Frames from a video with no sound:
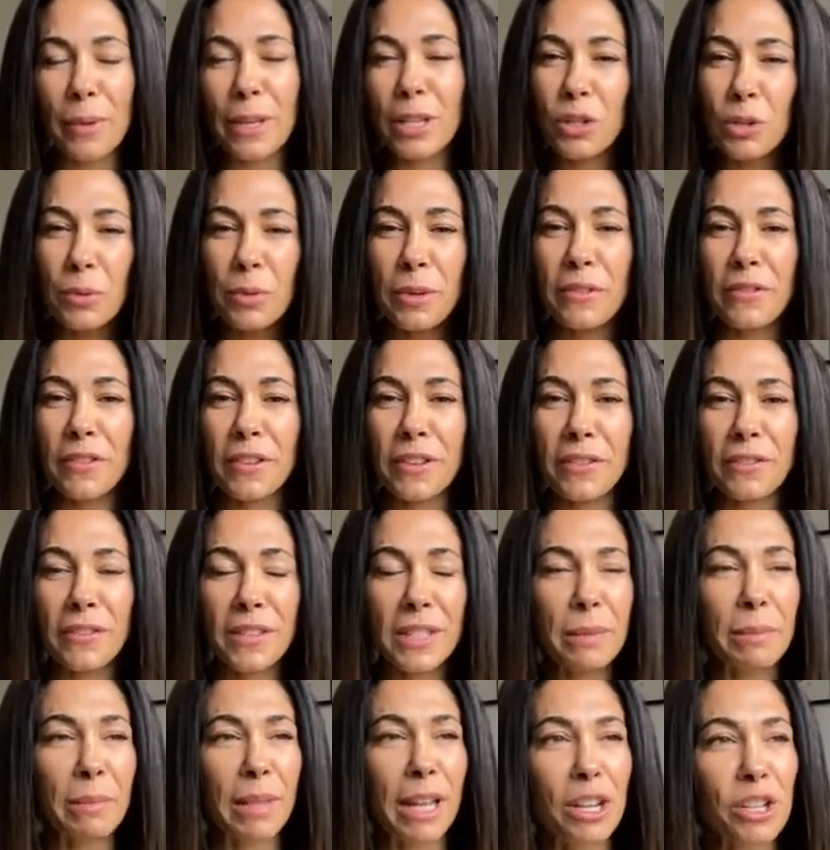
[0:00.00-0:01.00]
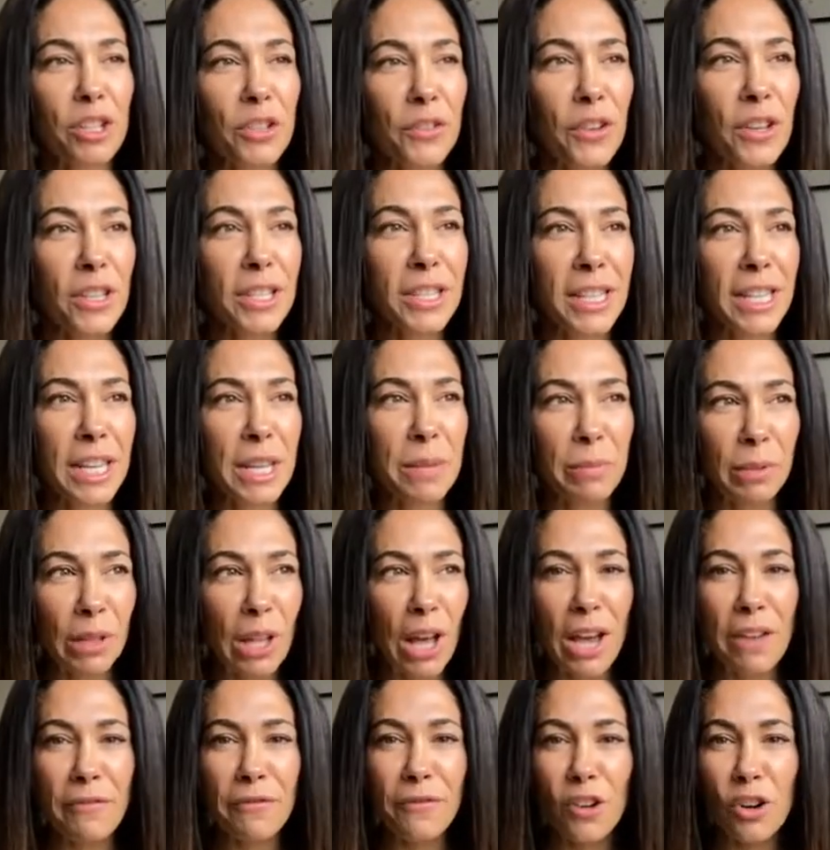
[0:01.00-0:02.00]
He took me for some lunch first, and then he
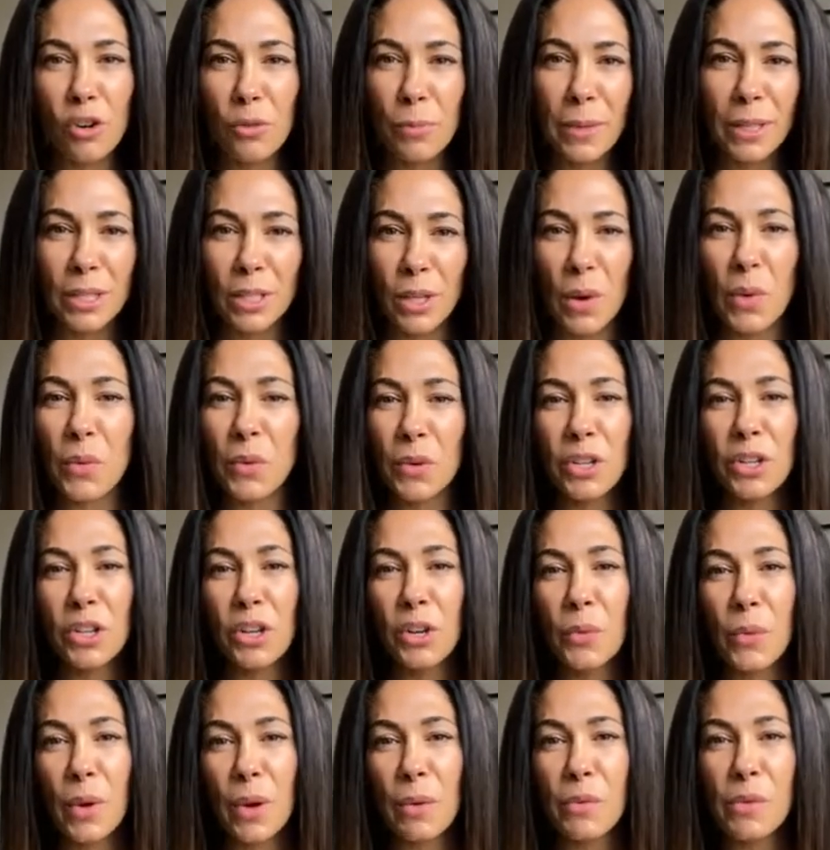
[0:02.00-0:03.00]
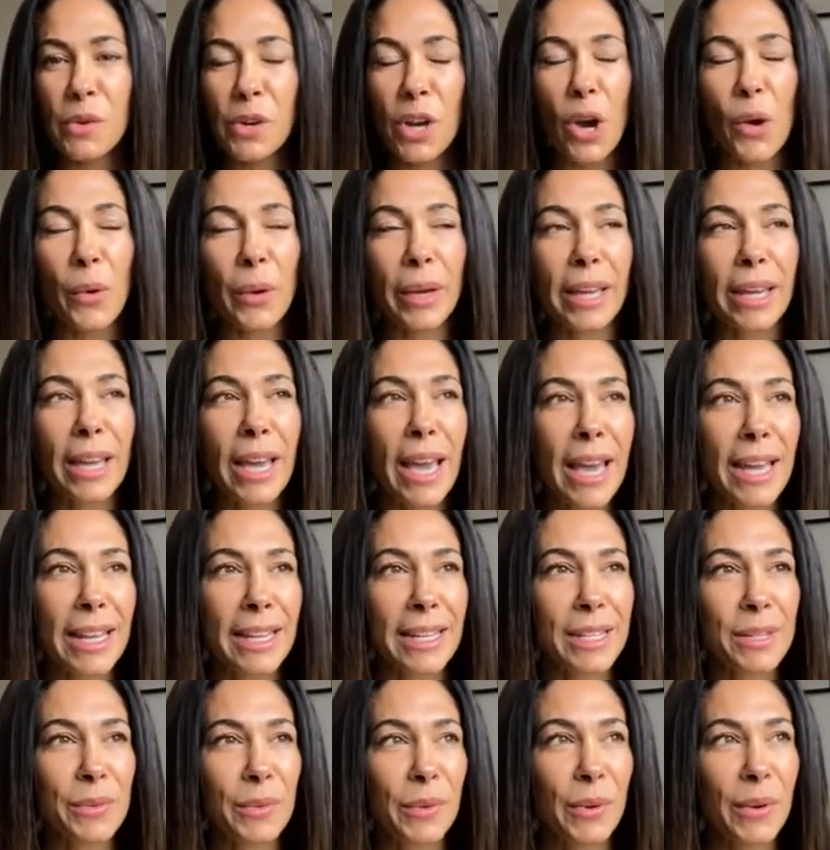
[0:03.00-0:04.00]
blindfolded me so I wouldn't know where we were going.
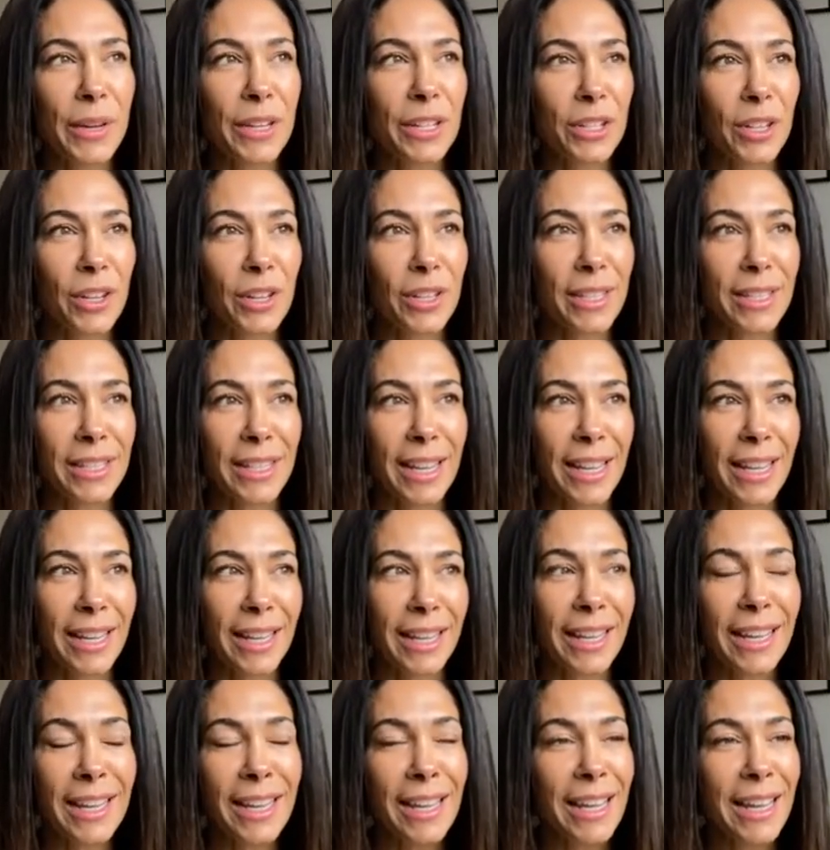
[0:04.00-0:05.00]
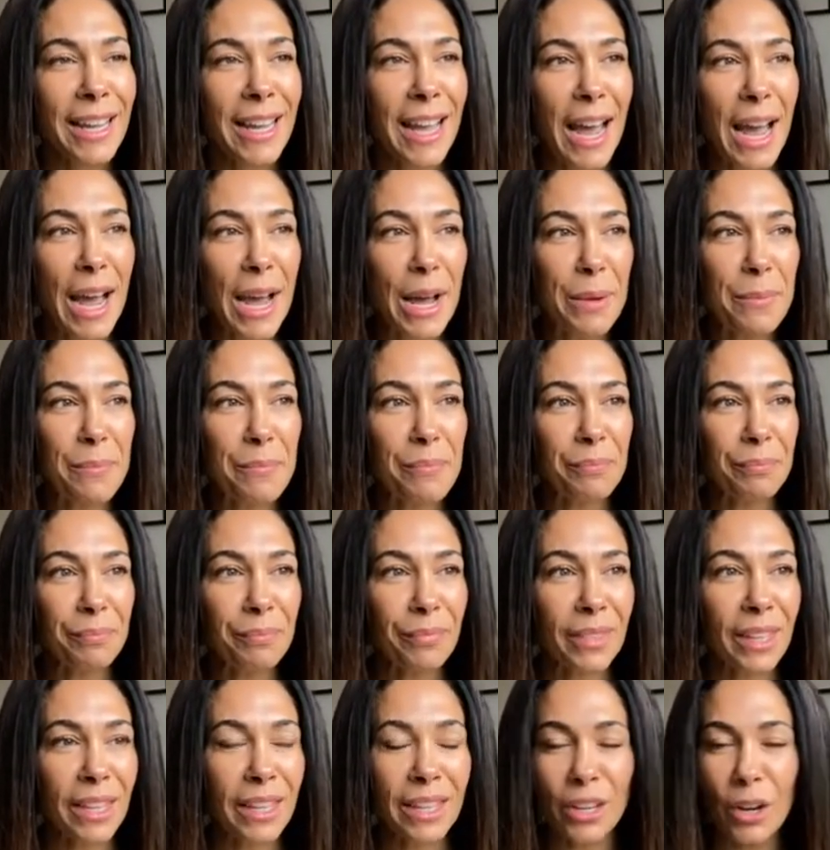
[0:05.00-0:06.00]
And we went to go stay in
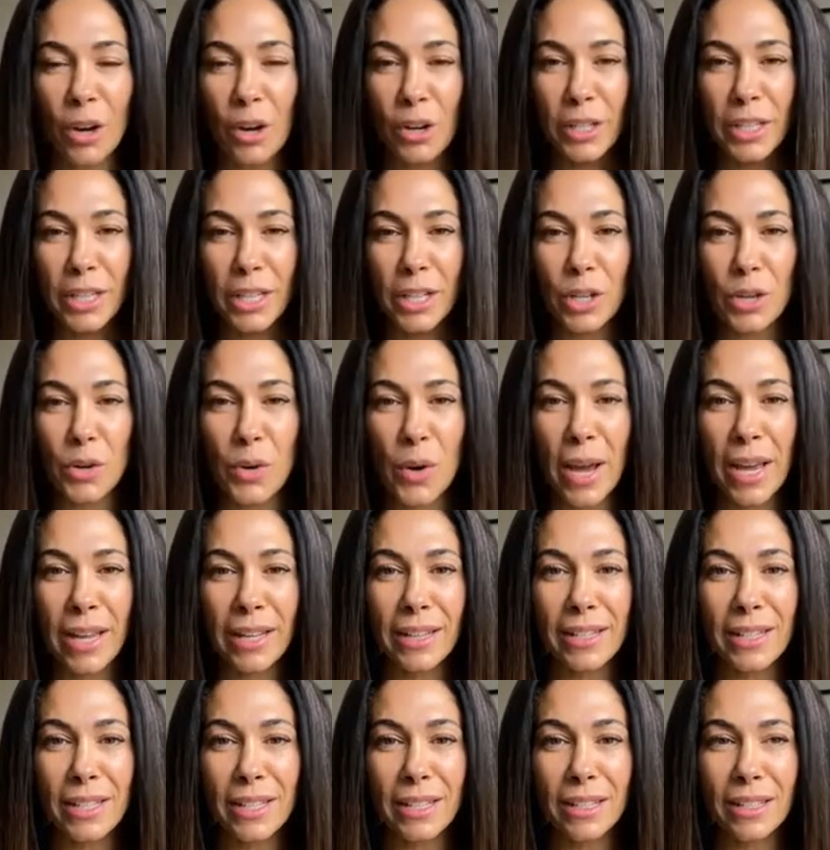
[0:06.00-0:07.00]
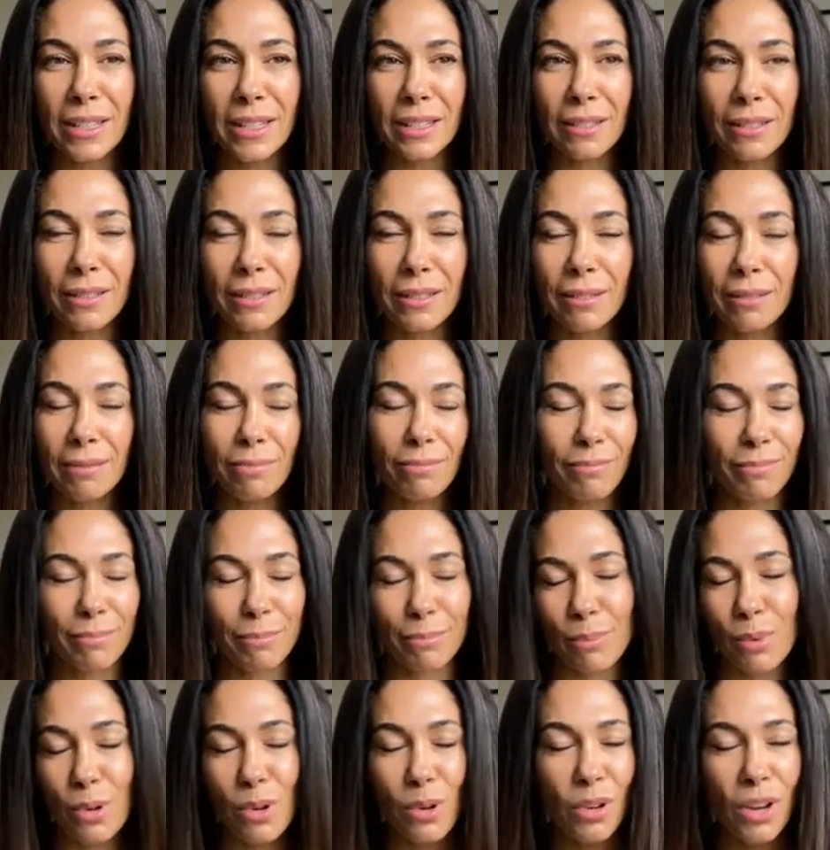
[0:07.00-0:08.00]
a hotel, and
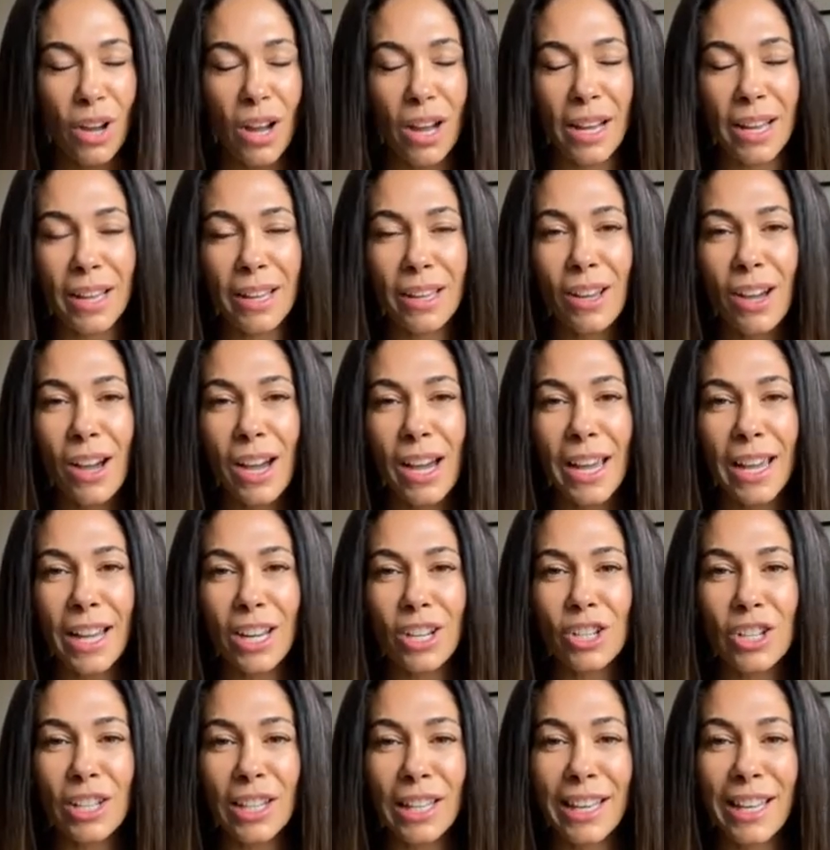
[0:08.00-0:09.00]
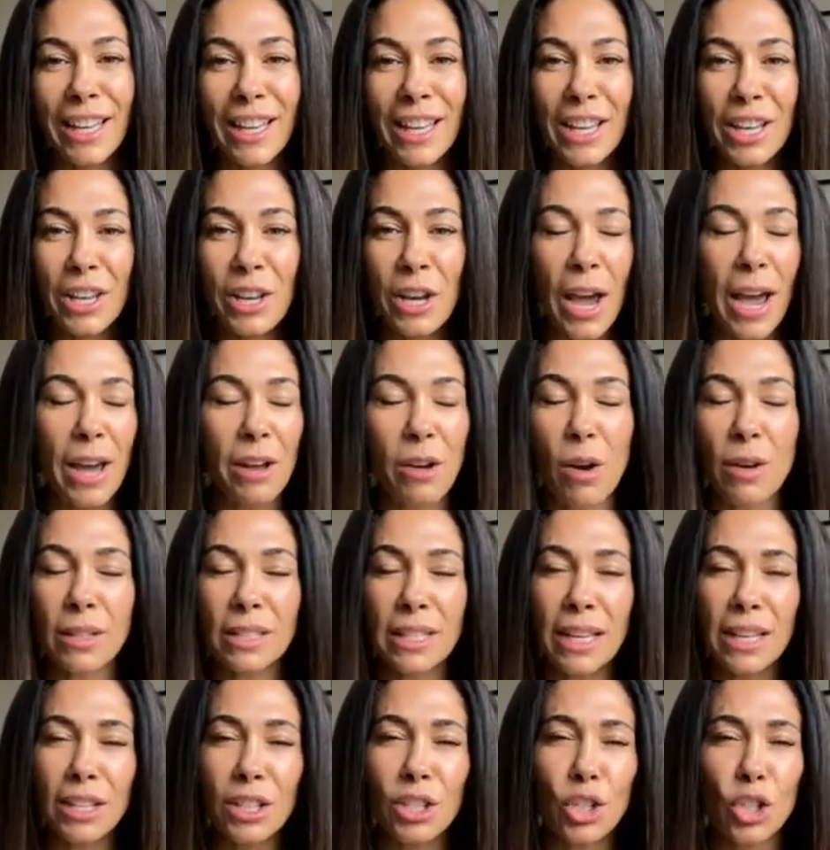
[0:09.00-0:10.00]
poor guy, I was
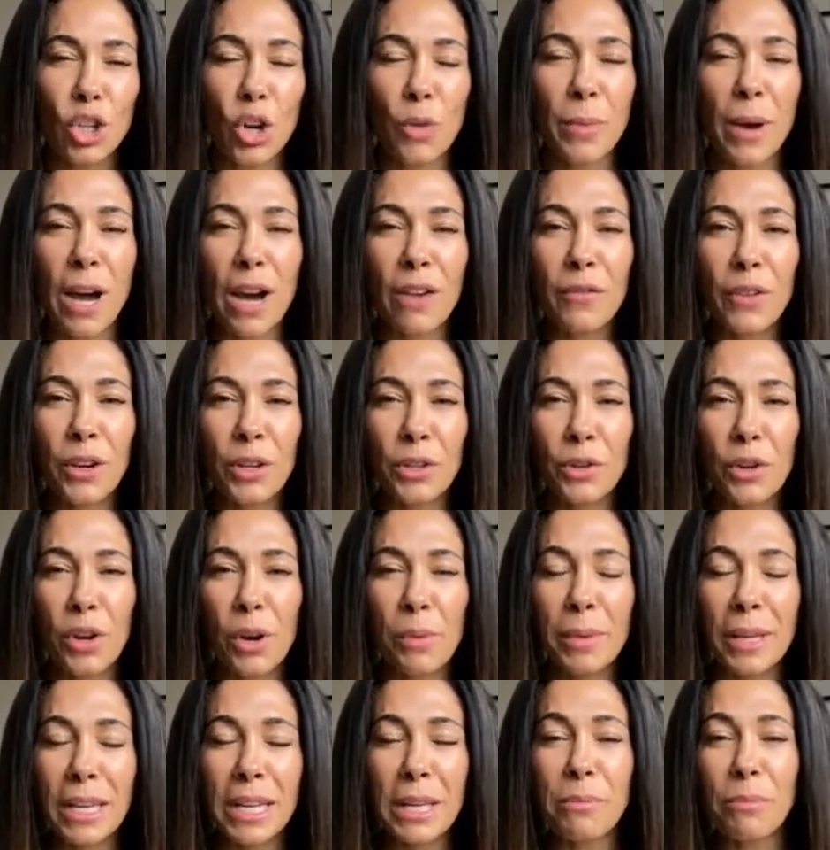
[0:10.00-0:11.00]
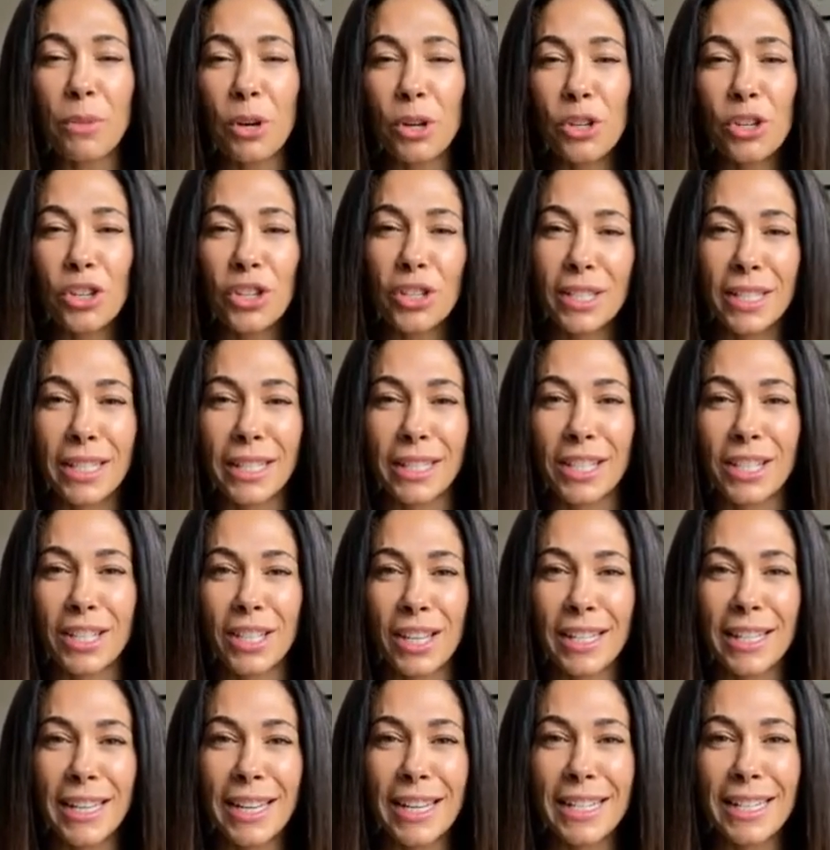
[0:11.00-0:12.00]
like, stop halfway through. I'm getting motion sickness. I
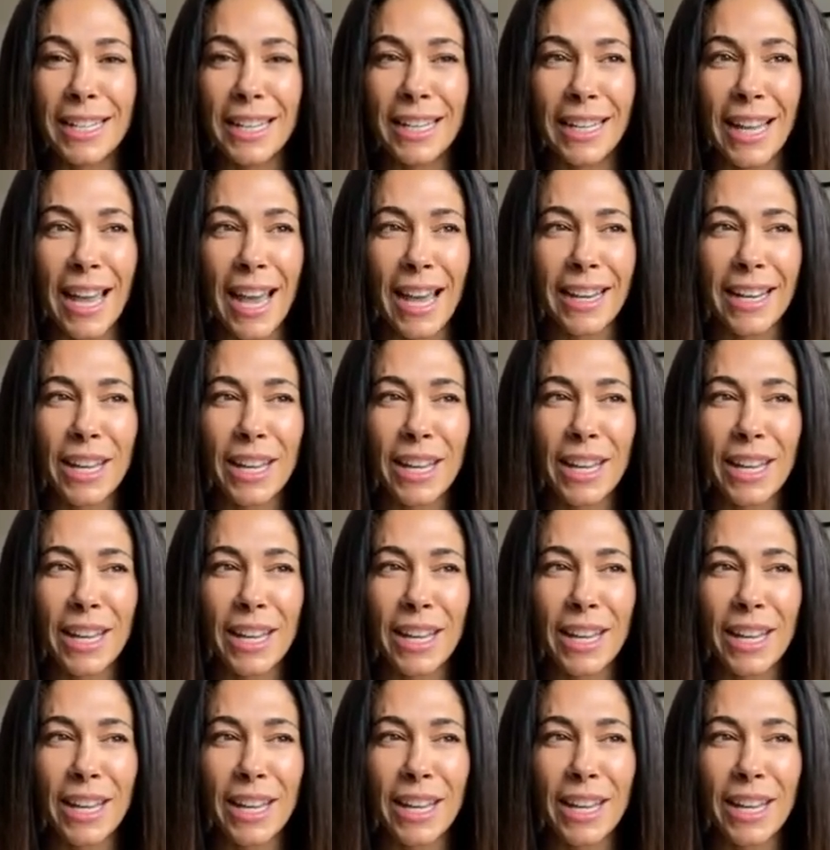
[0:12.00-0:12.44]
need to get out.